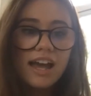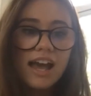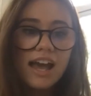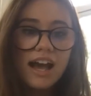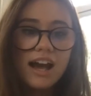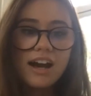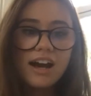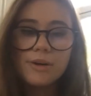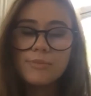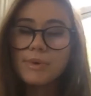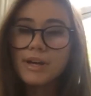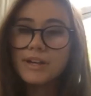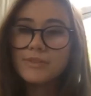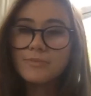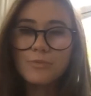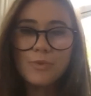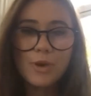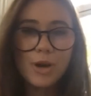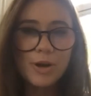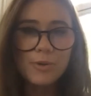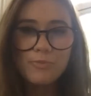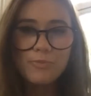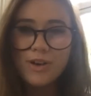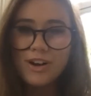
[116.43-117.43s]
And
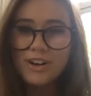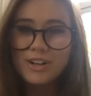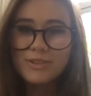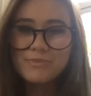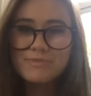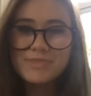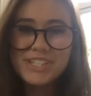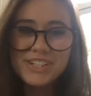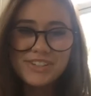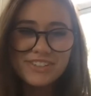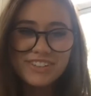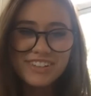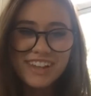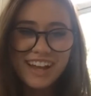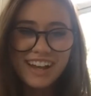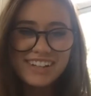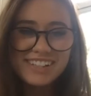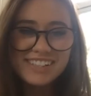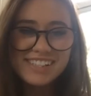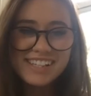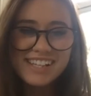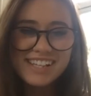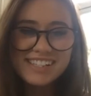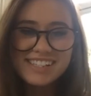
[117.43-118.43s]
warm welcome to you,
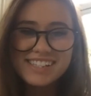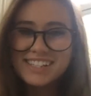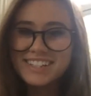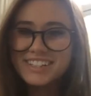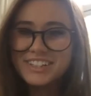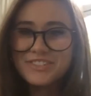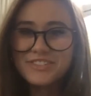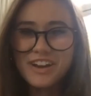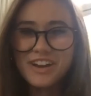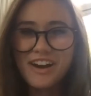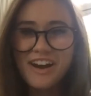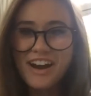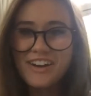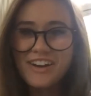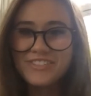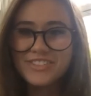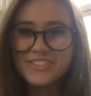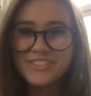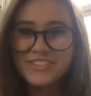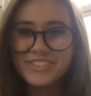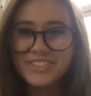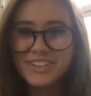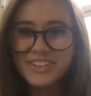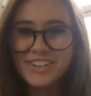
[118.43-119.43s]
Alexis, and you now have the
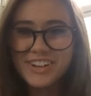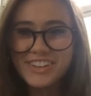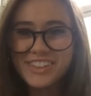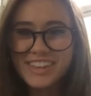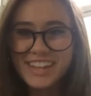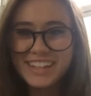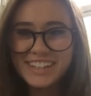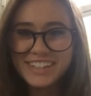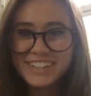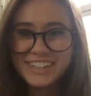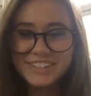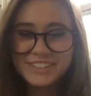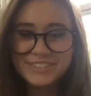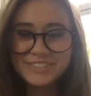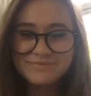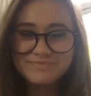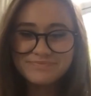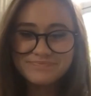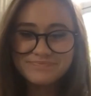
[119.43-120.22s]
floor. Thank you.